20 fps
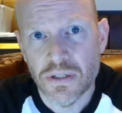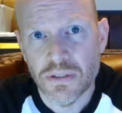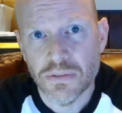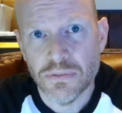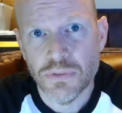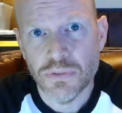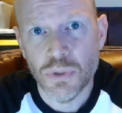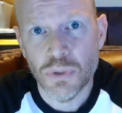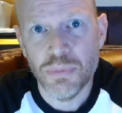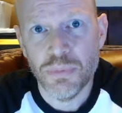
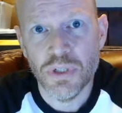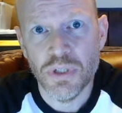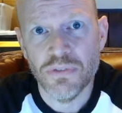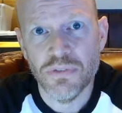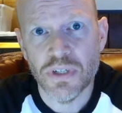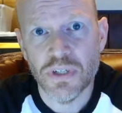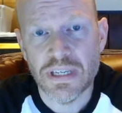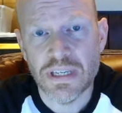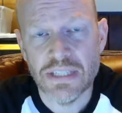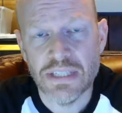little bit of
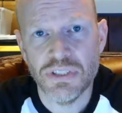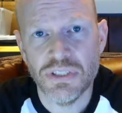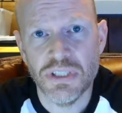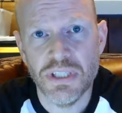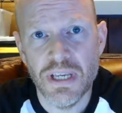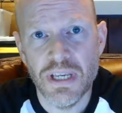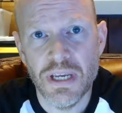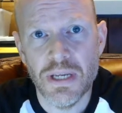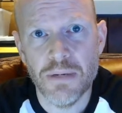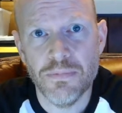a guessing
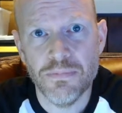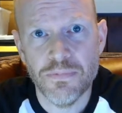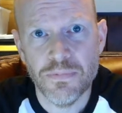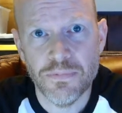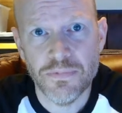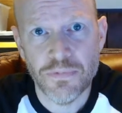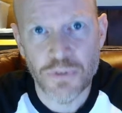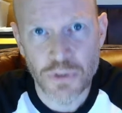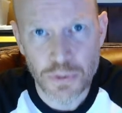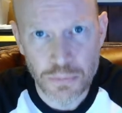game
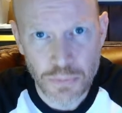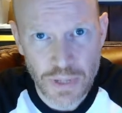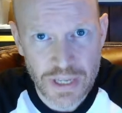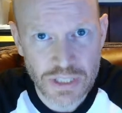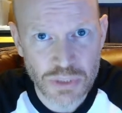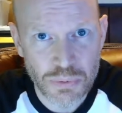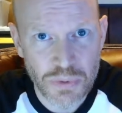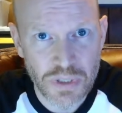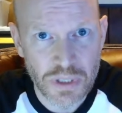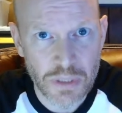from
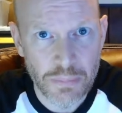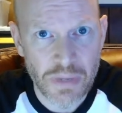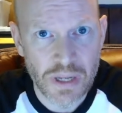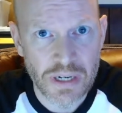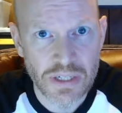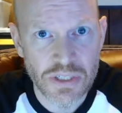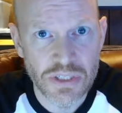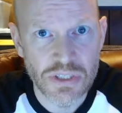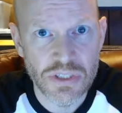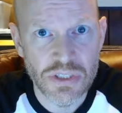last week about a
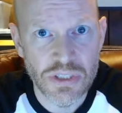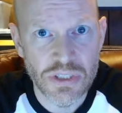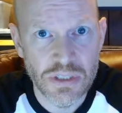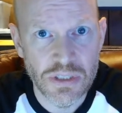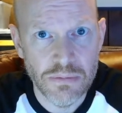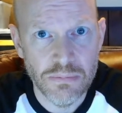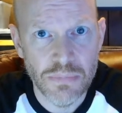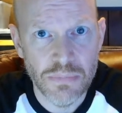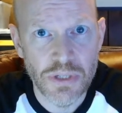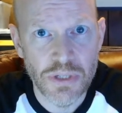Disney
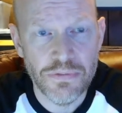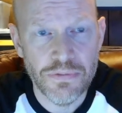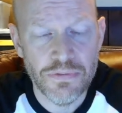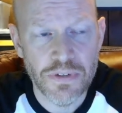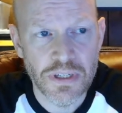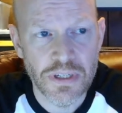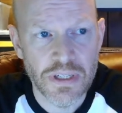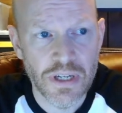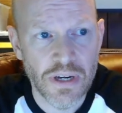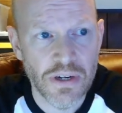
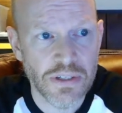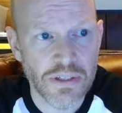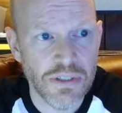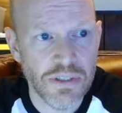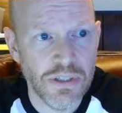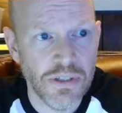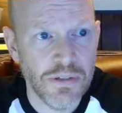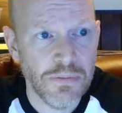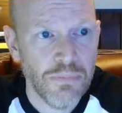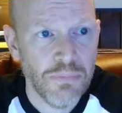minifig
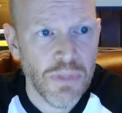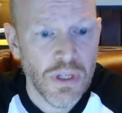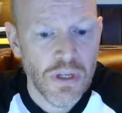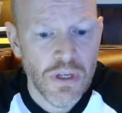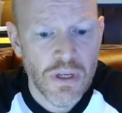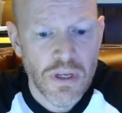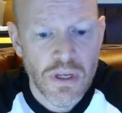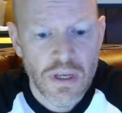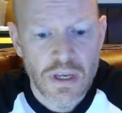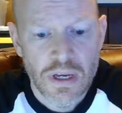character,
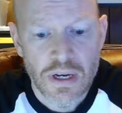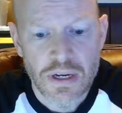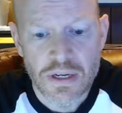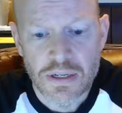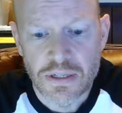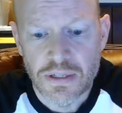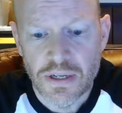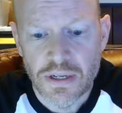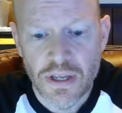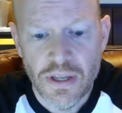
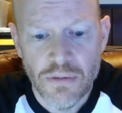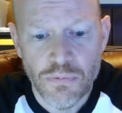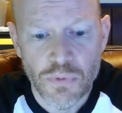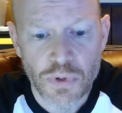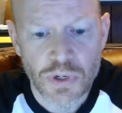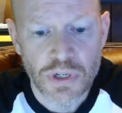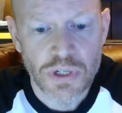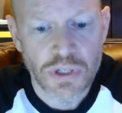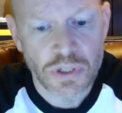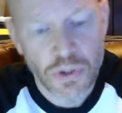and we're
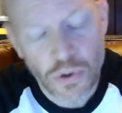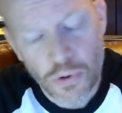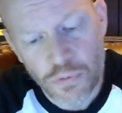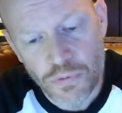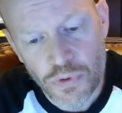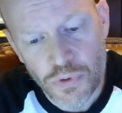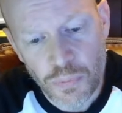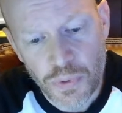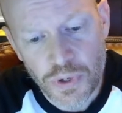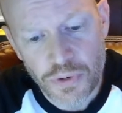going to go over
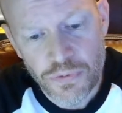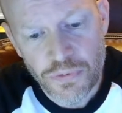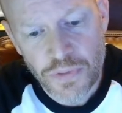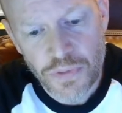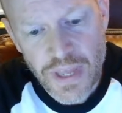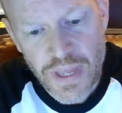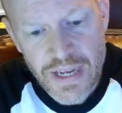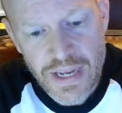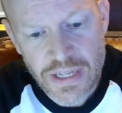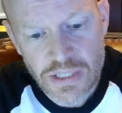the winner for
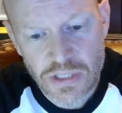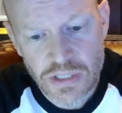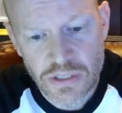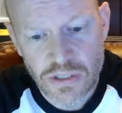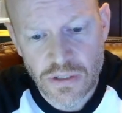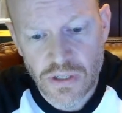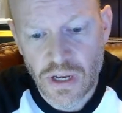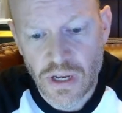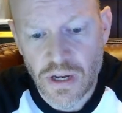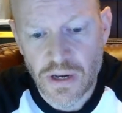that.
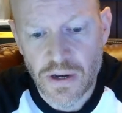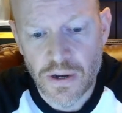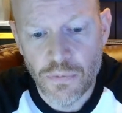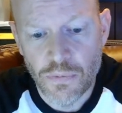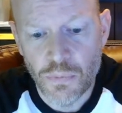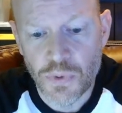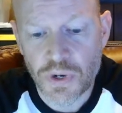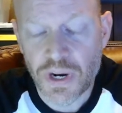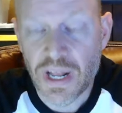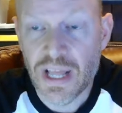
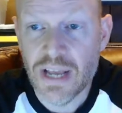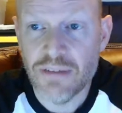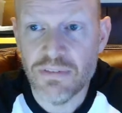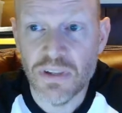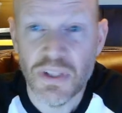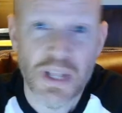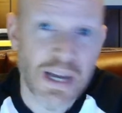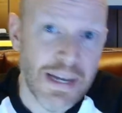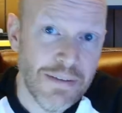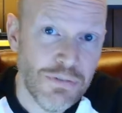We're going to have a
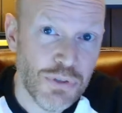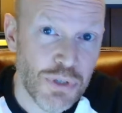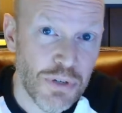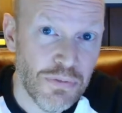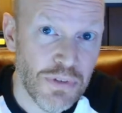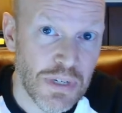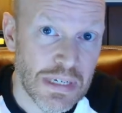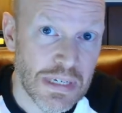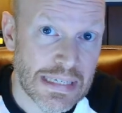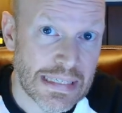live
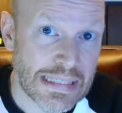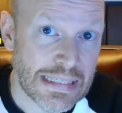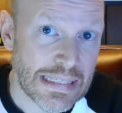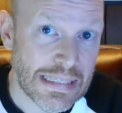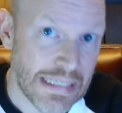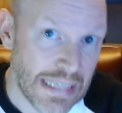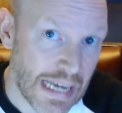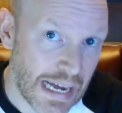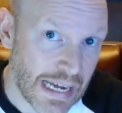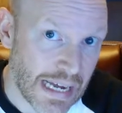trivia
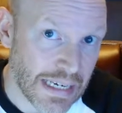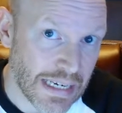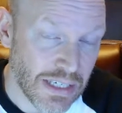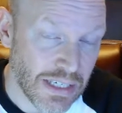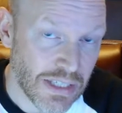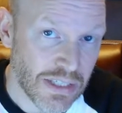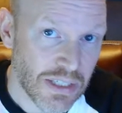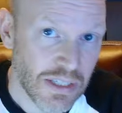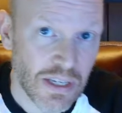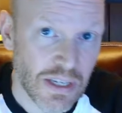
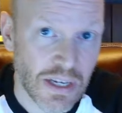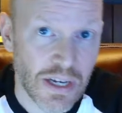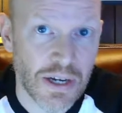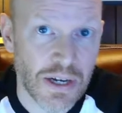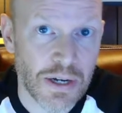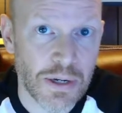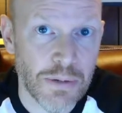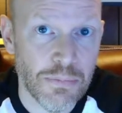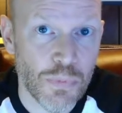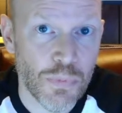tonight.
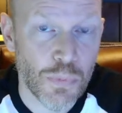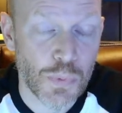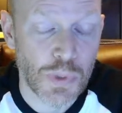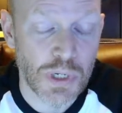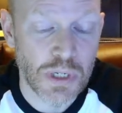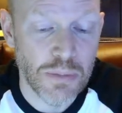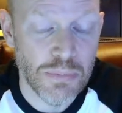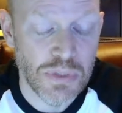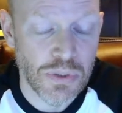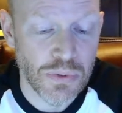We're going
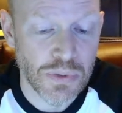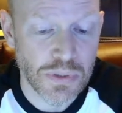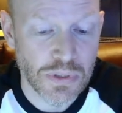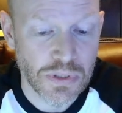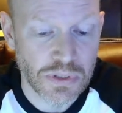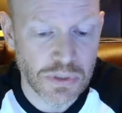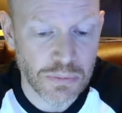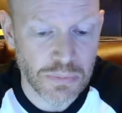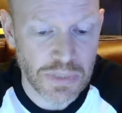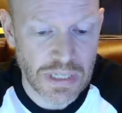to be doing
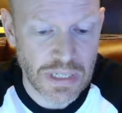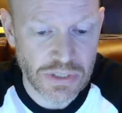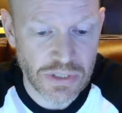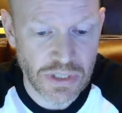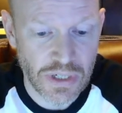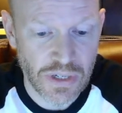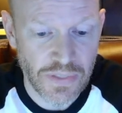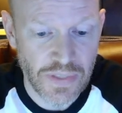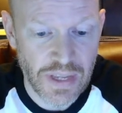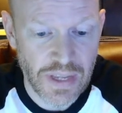some guessing
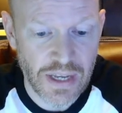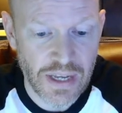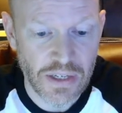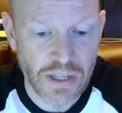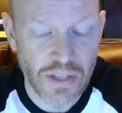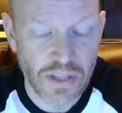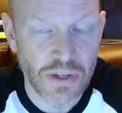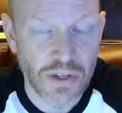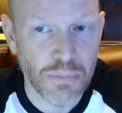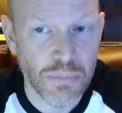on that,
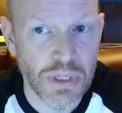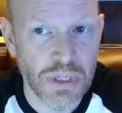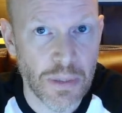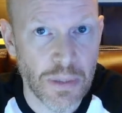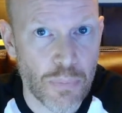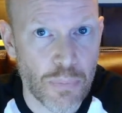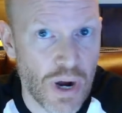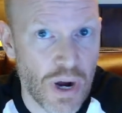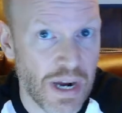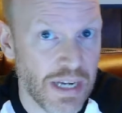and there'll be a
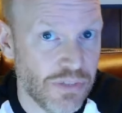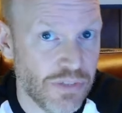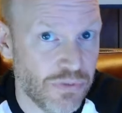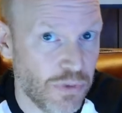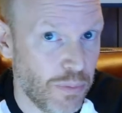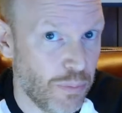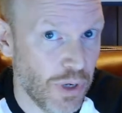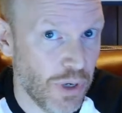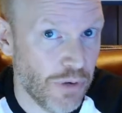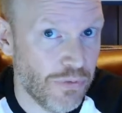prize for
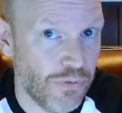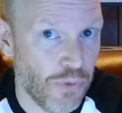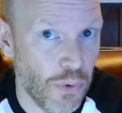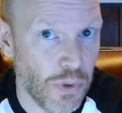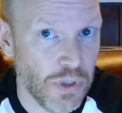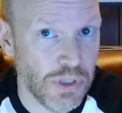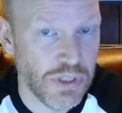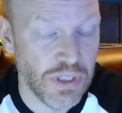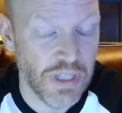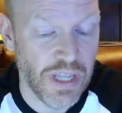
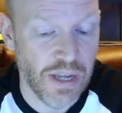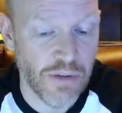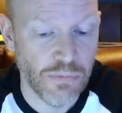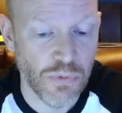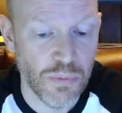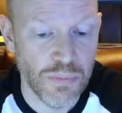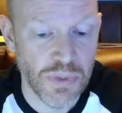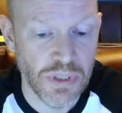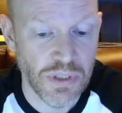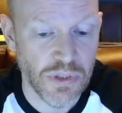BrickForge, and that will
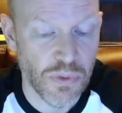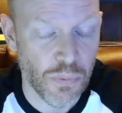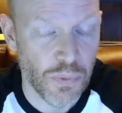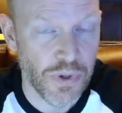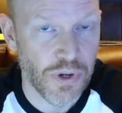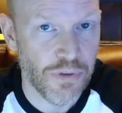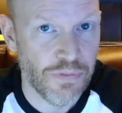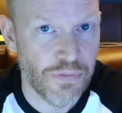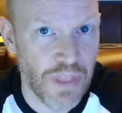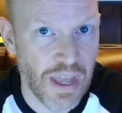be the
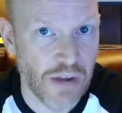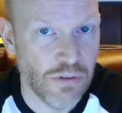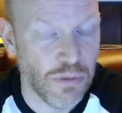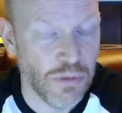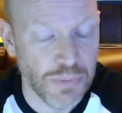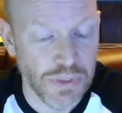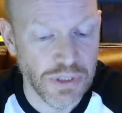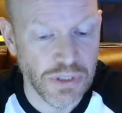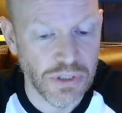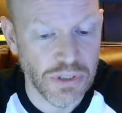winner for that will
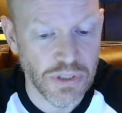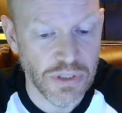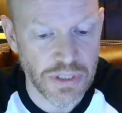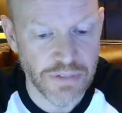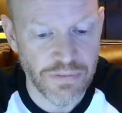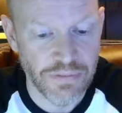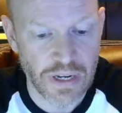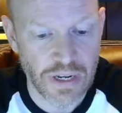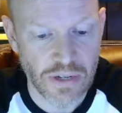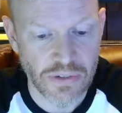be
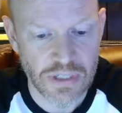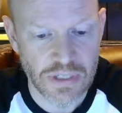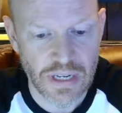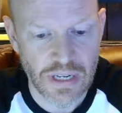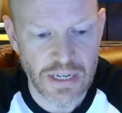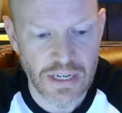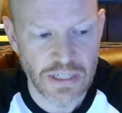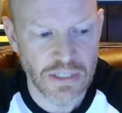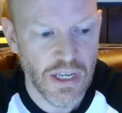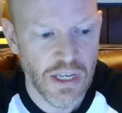given out
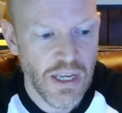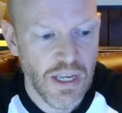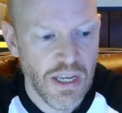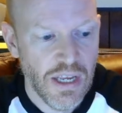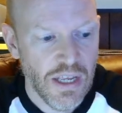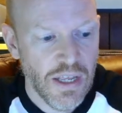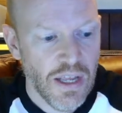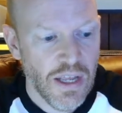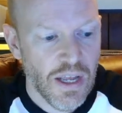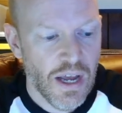tonight.
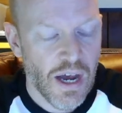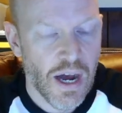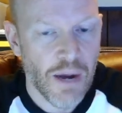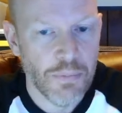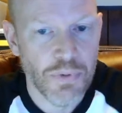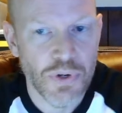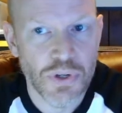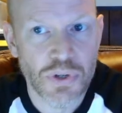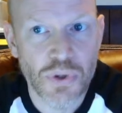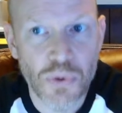I'm
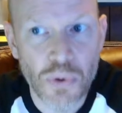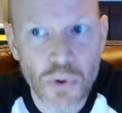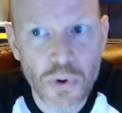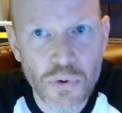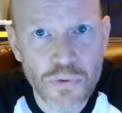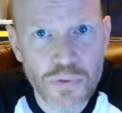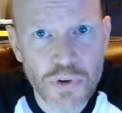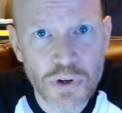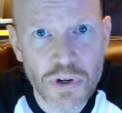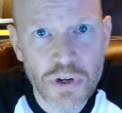going to go
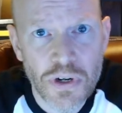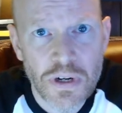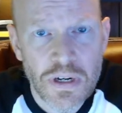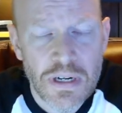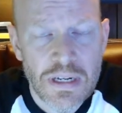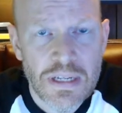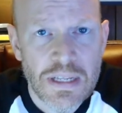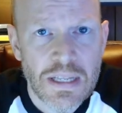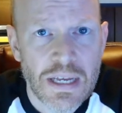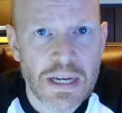over
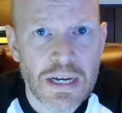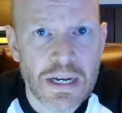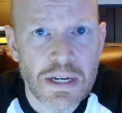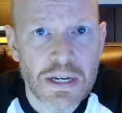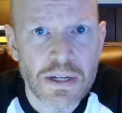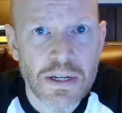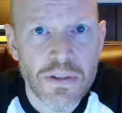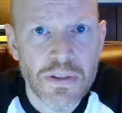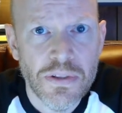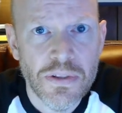
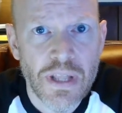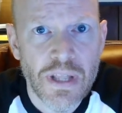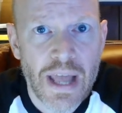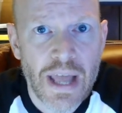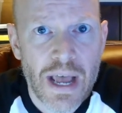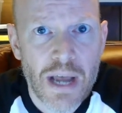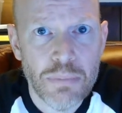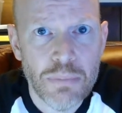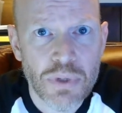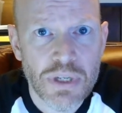an
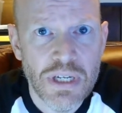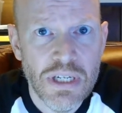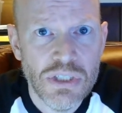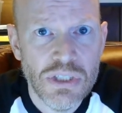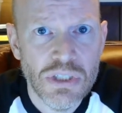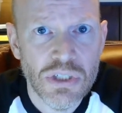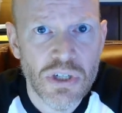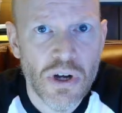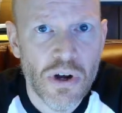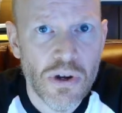
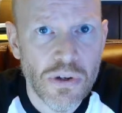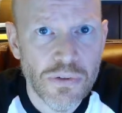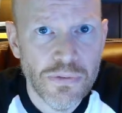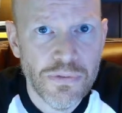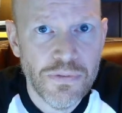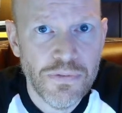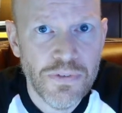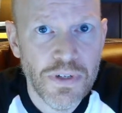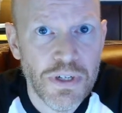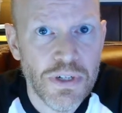application called
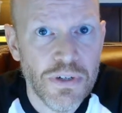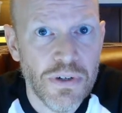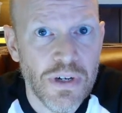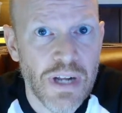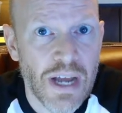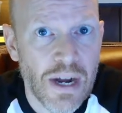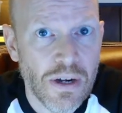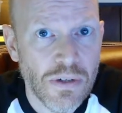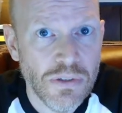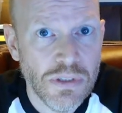
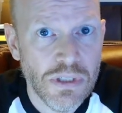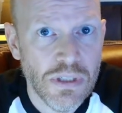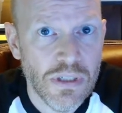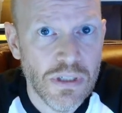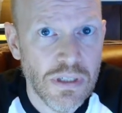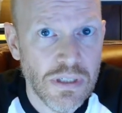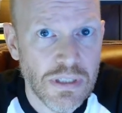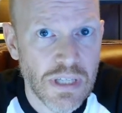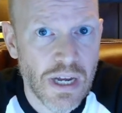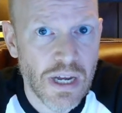
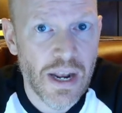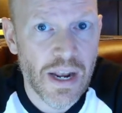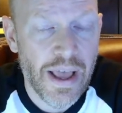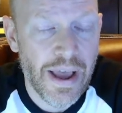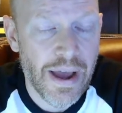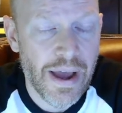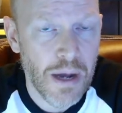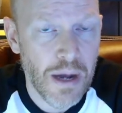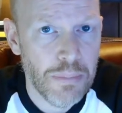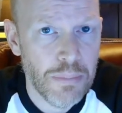
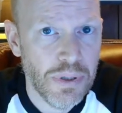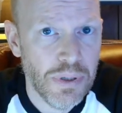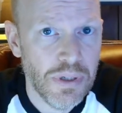Figureitout.app,